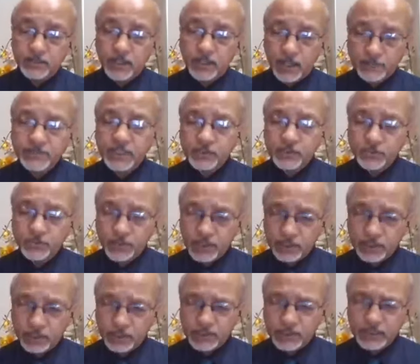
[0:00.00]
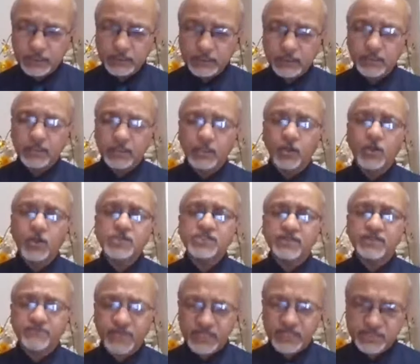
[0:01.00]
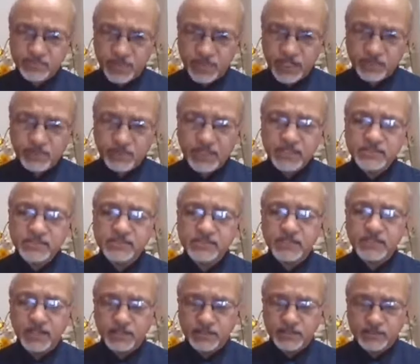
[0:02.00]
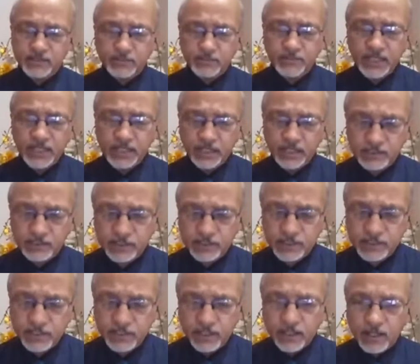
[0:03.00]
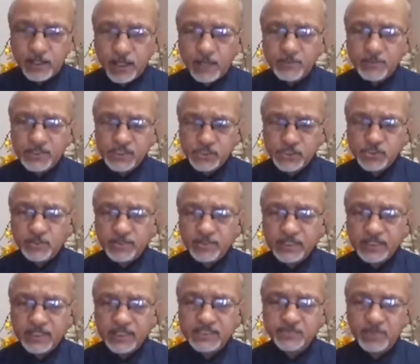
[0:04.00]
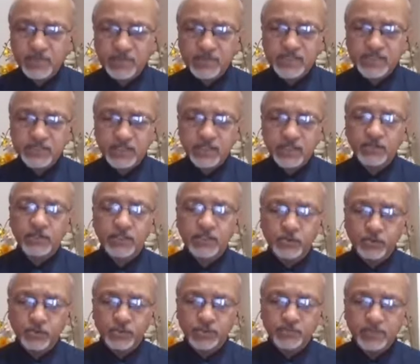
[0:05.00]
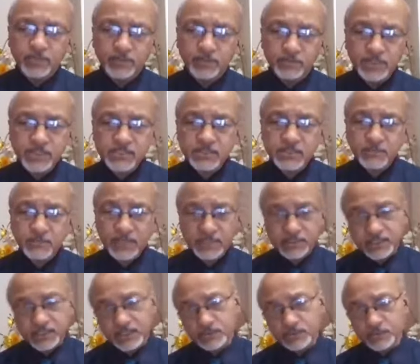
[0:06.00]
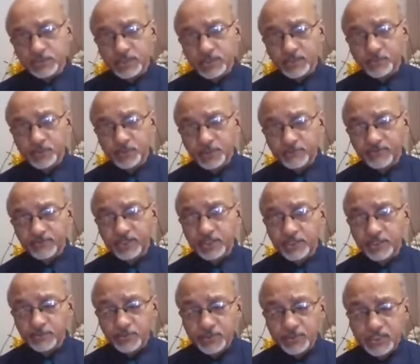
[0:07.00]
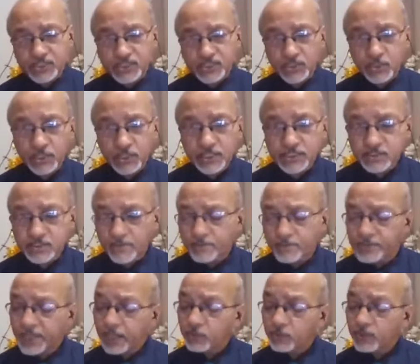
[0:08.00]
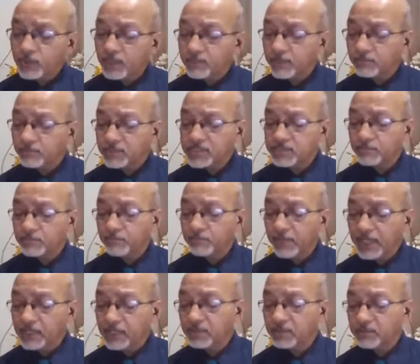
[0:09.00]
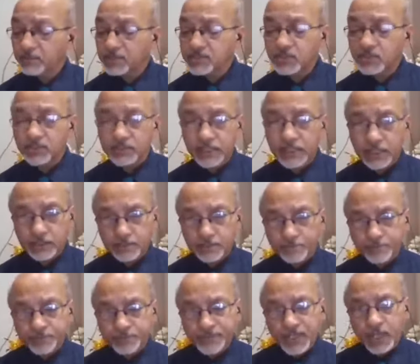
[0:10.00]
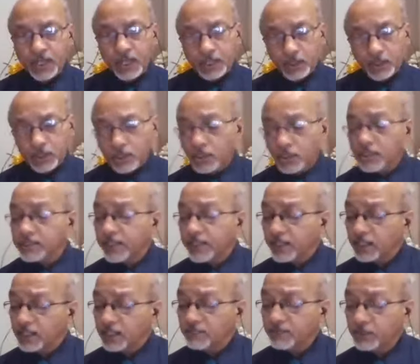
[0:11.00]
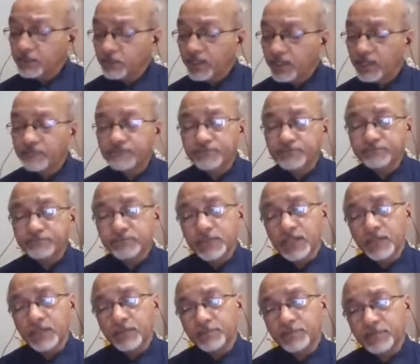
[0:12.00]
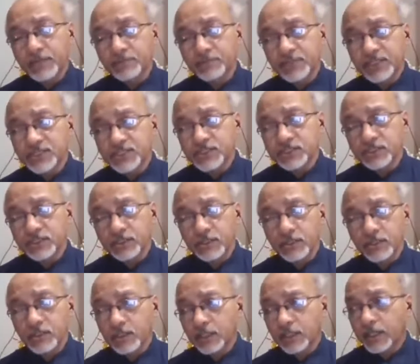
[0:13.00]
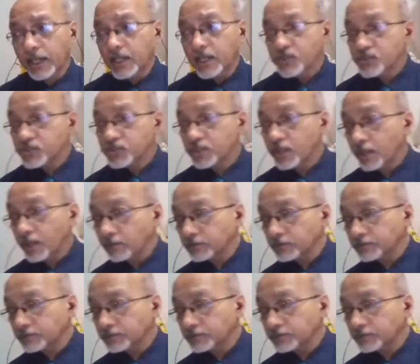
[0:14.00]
after doing lots of experiments and many other, systematic experiments, then only we could publish. But these are good reputed, very reputed journals. And we have published many papers on that. Not only that, even we have published on cancer.